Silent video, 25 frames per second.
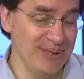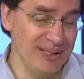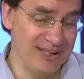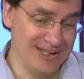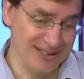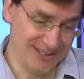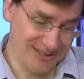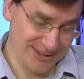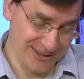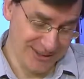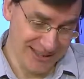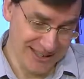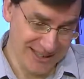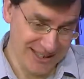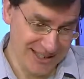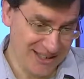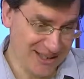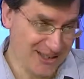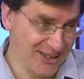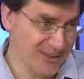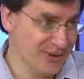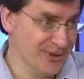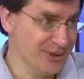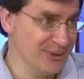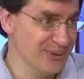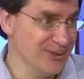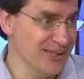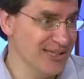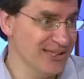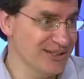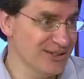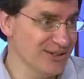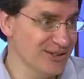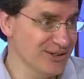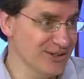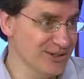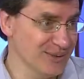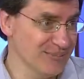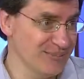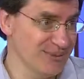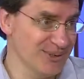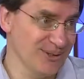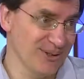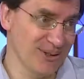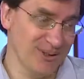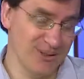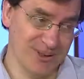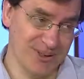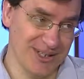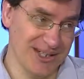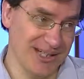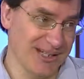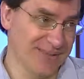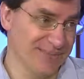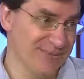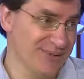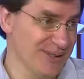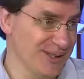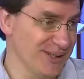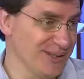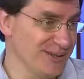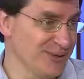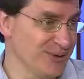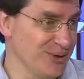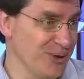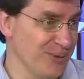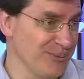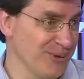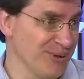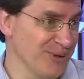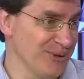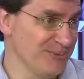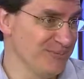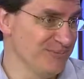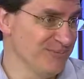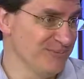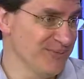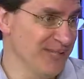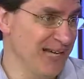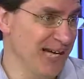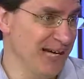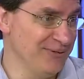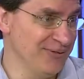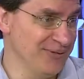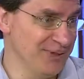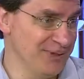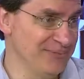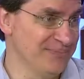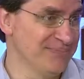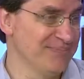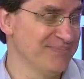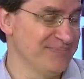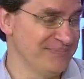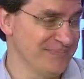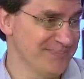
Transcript: But you got to honor your relationship. So conflict, trouble, novel. Right.